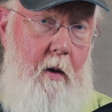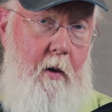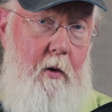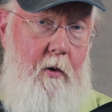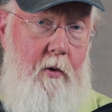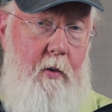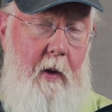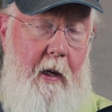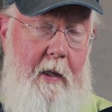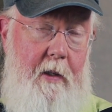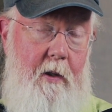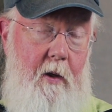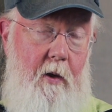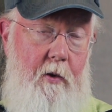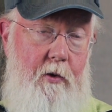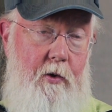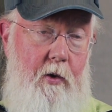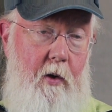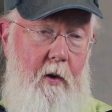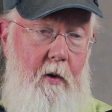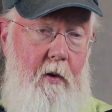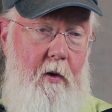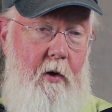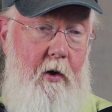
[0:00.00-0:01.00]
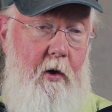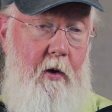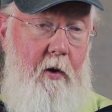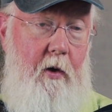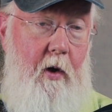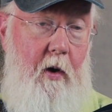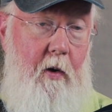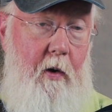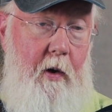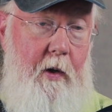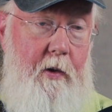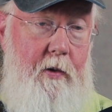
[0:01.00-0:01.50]
tritones, you'll
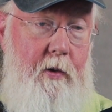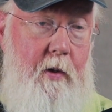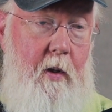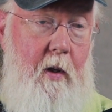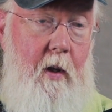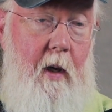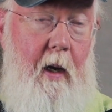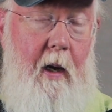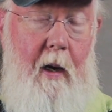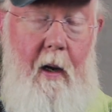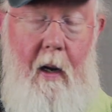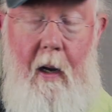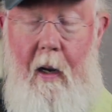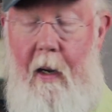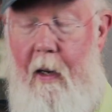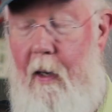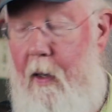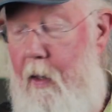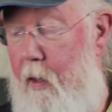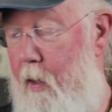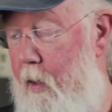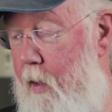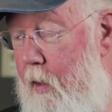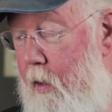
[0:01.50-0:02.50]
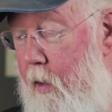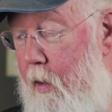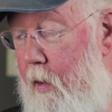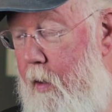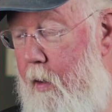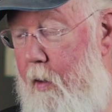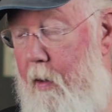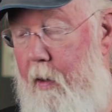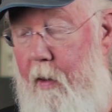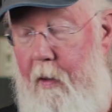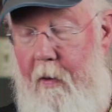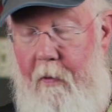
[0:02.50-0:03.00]
notice I
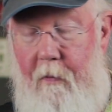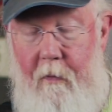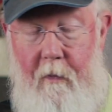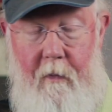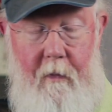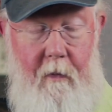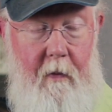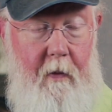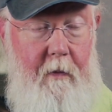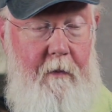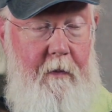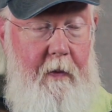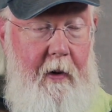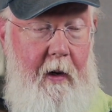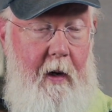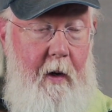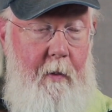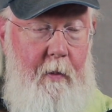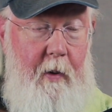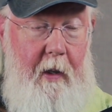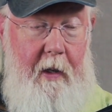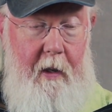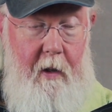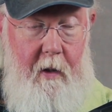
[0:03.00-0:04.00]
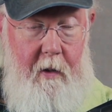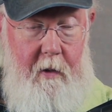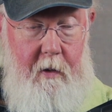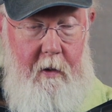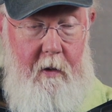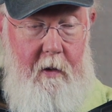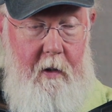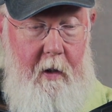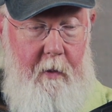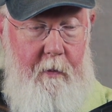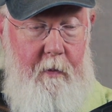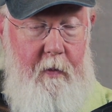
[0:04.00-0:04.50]
invariably
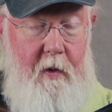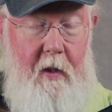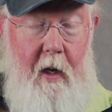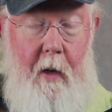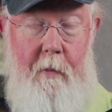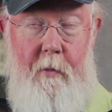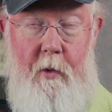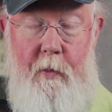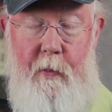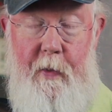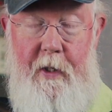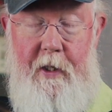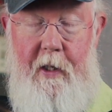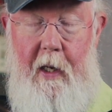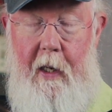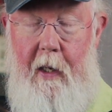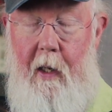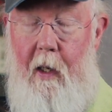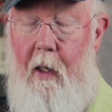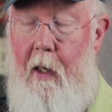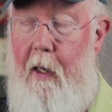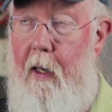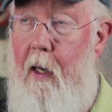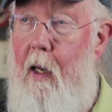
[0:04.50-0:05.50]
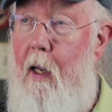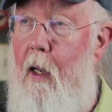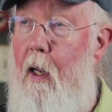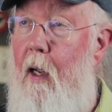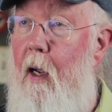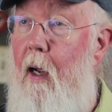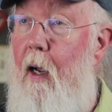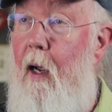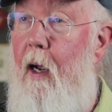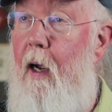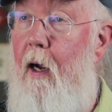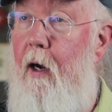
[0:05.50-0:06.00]
and sometimes mistakenly
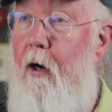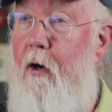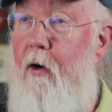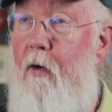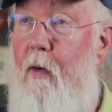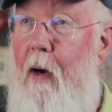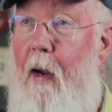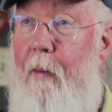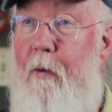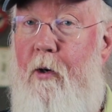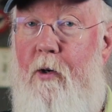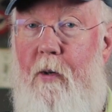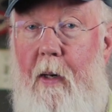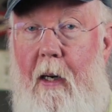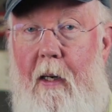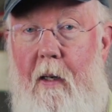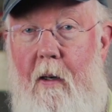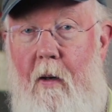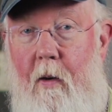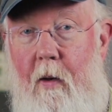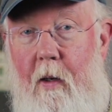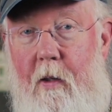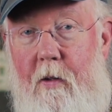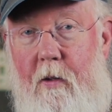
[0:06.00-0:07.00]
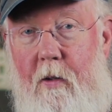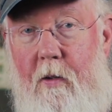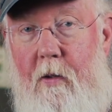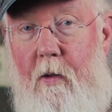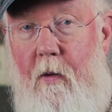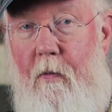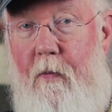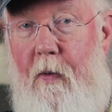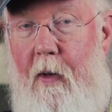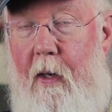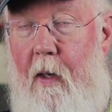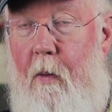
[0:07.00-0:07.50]
grab a tritone because they're
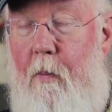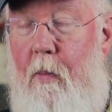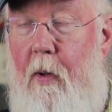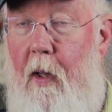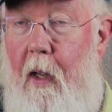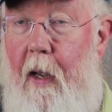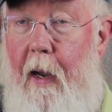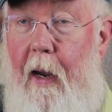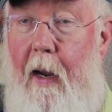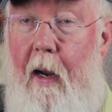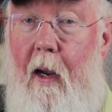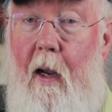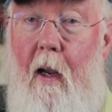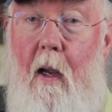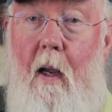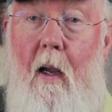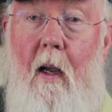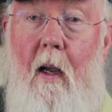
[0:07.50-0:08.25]
so fun to play.